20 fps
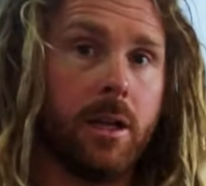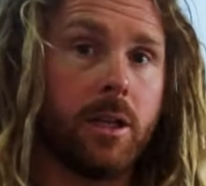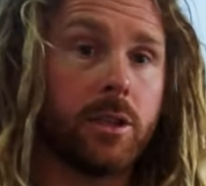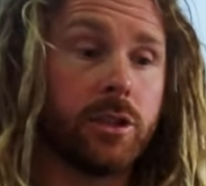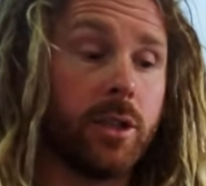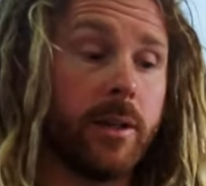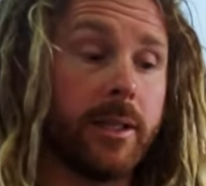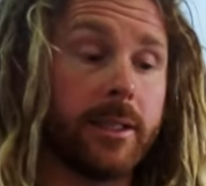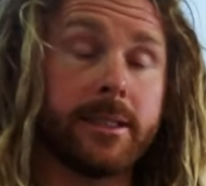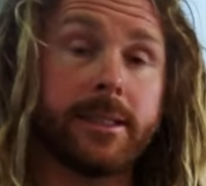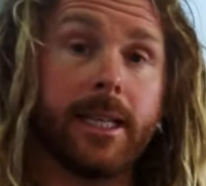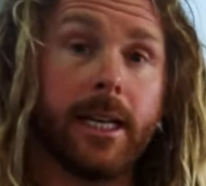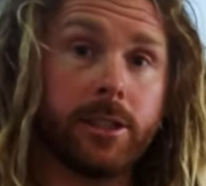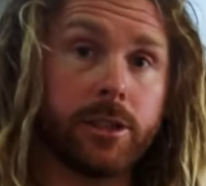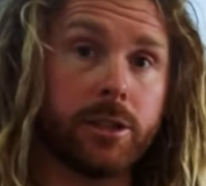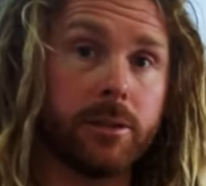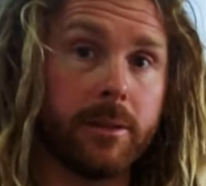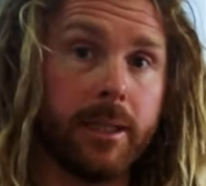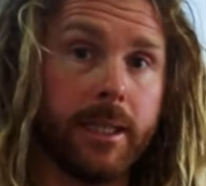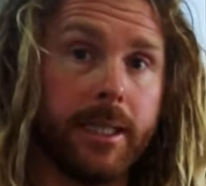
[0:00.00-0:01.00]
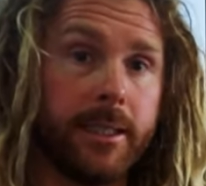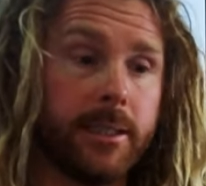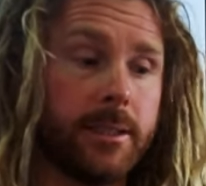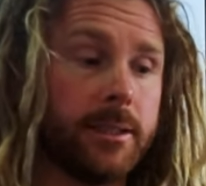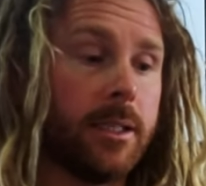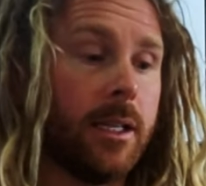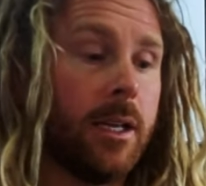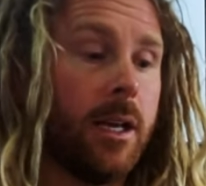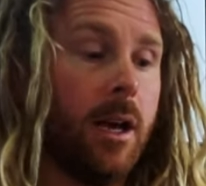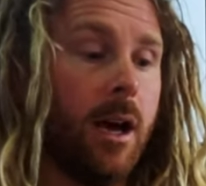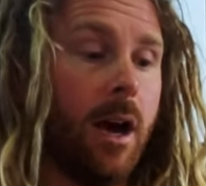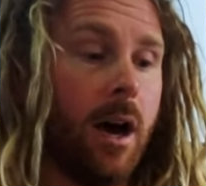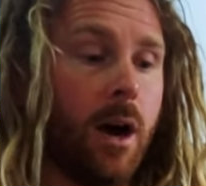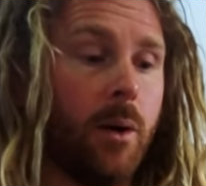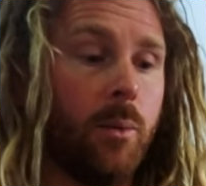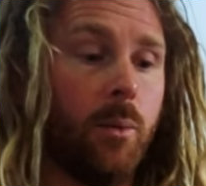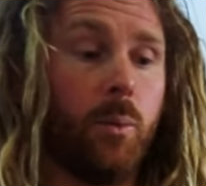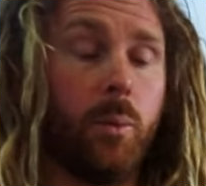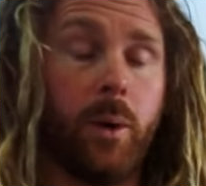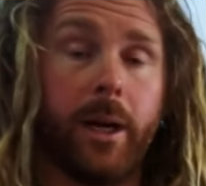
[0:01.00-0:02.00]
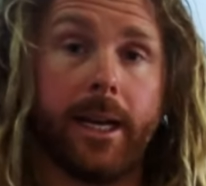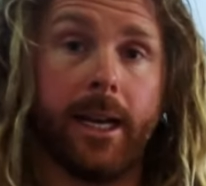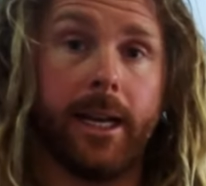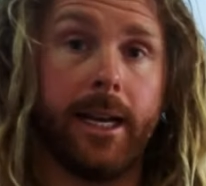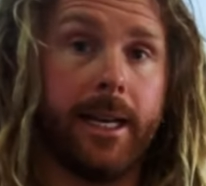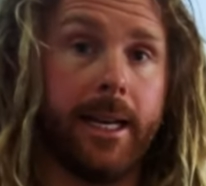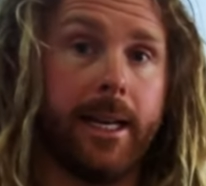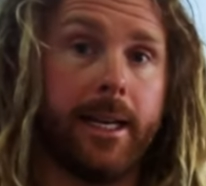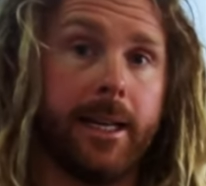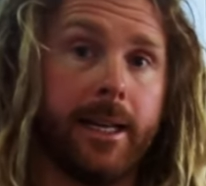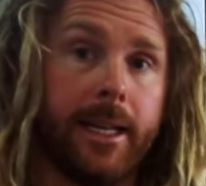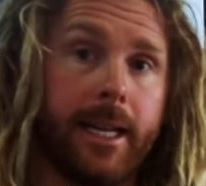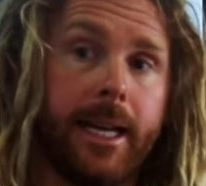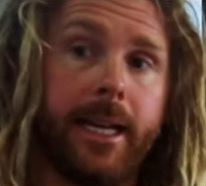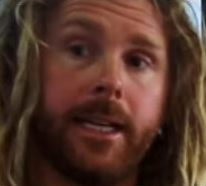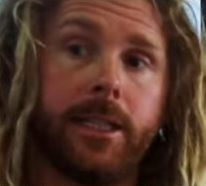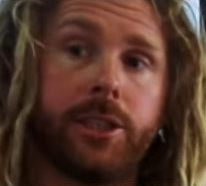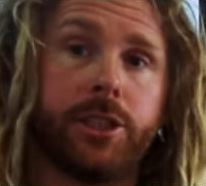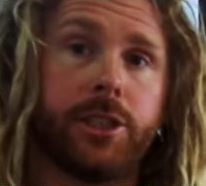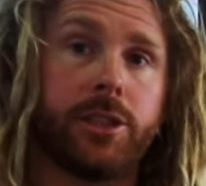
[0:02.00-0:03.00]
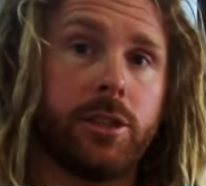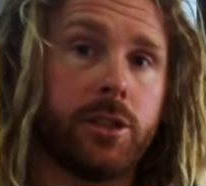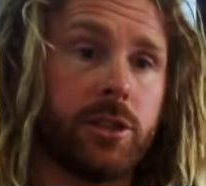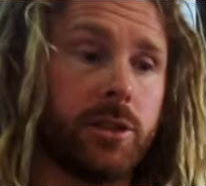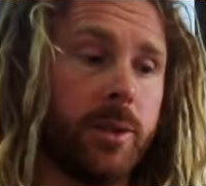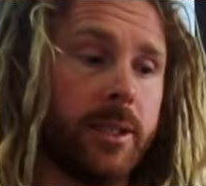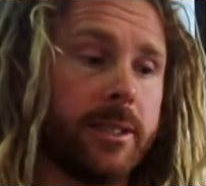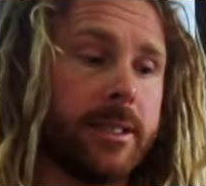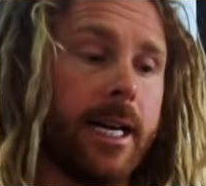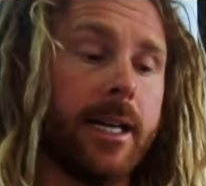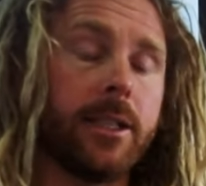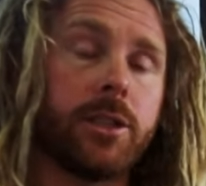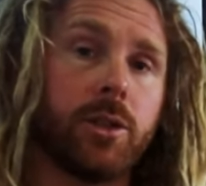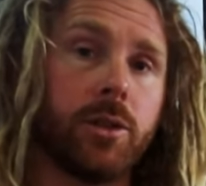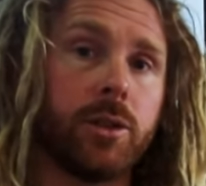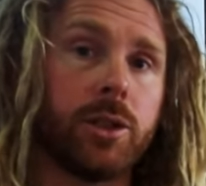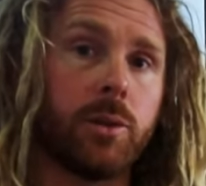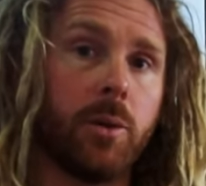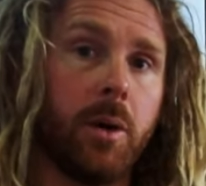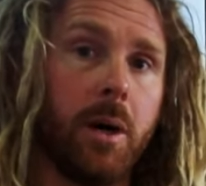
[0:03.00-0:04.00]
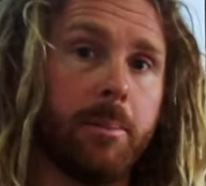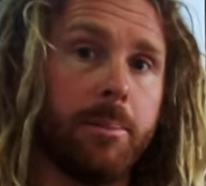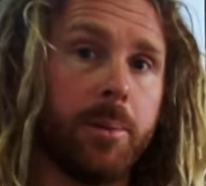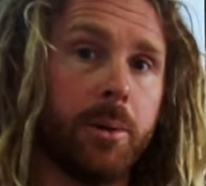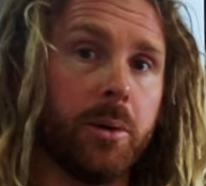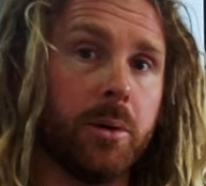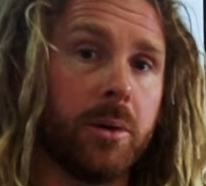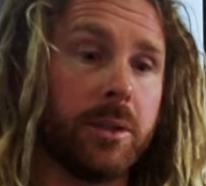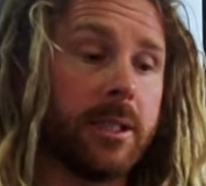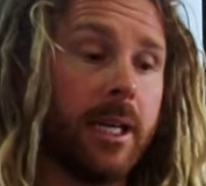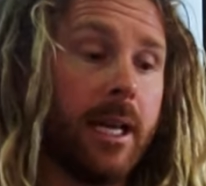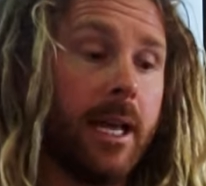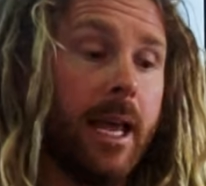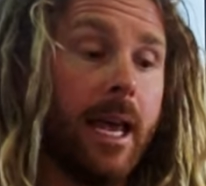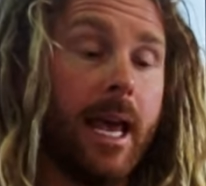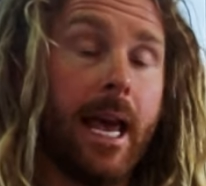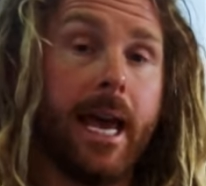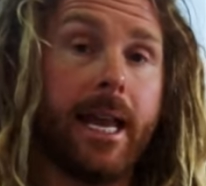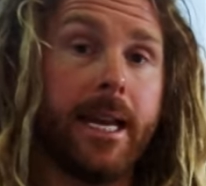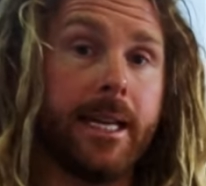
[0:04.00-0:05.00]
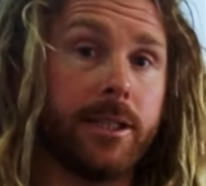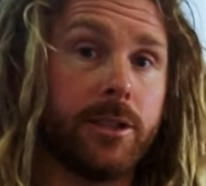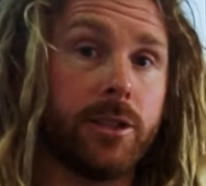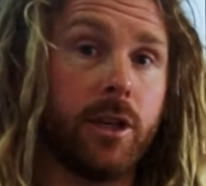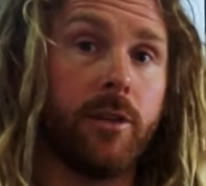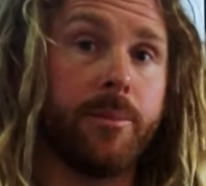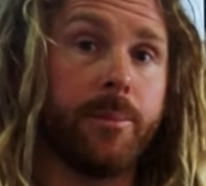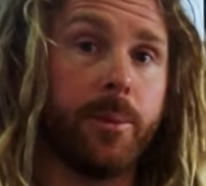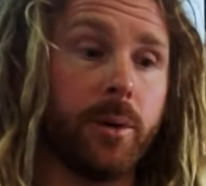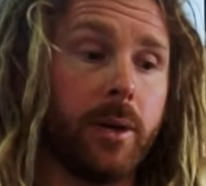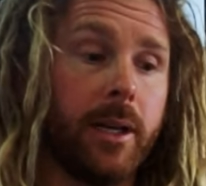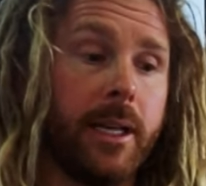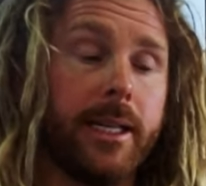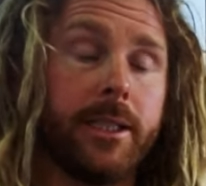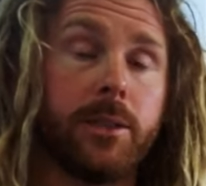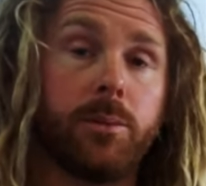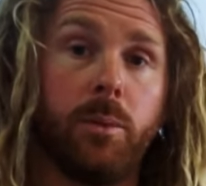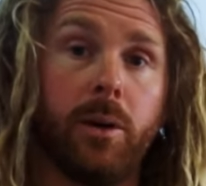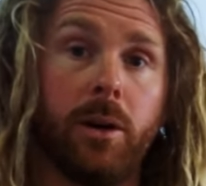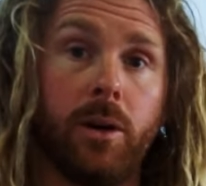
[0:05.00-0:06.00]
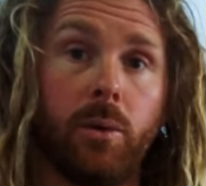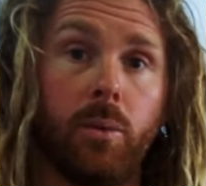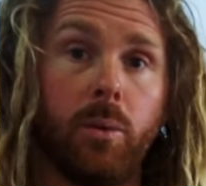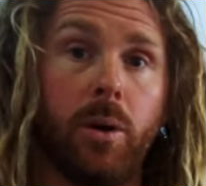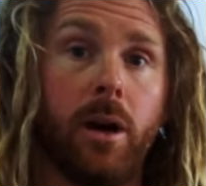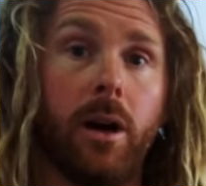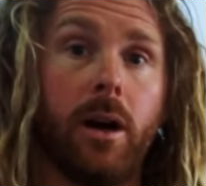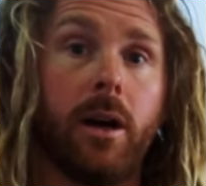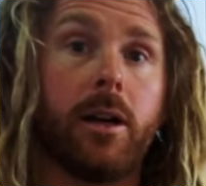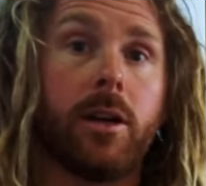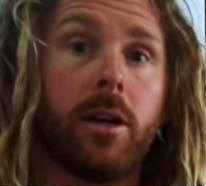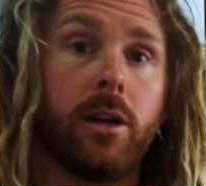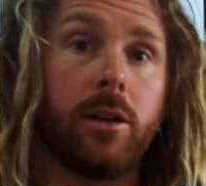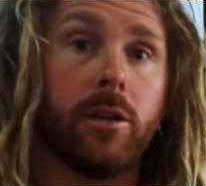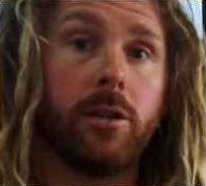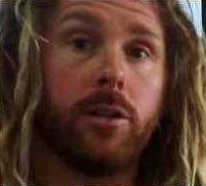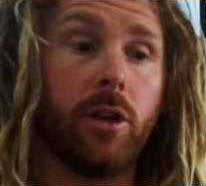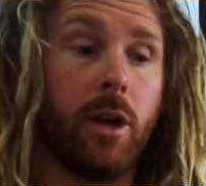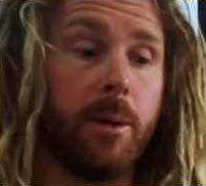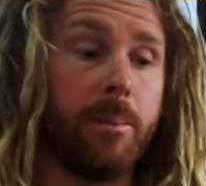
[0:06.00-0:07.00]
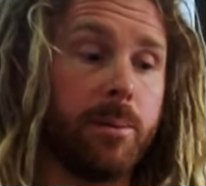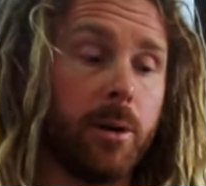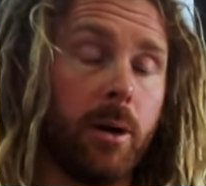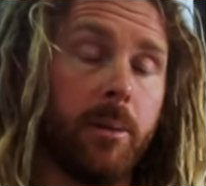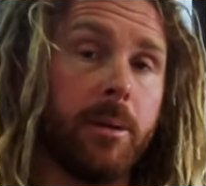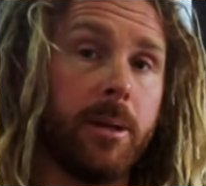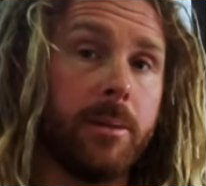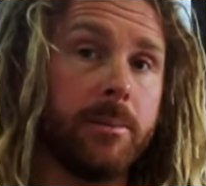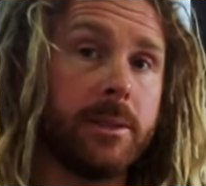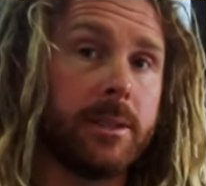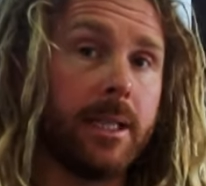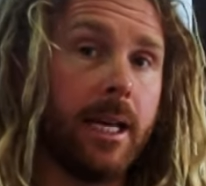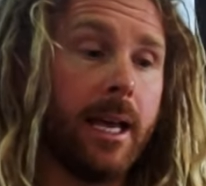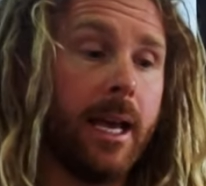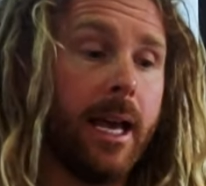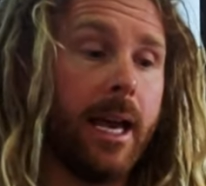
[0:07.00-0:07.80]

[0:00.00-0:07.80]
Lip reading: So accessories, we're going to need a leash to attach onto our board. Any surfboard leash will work, no problems.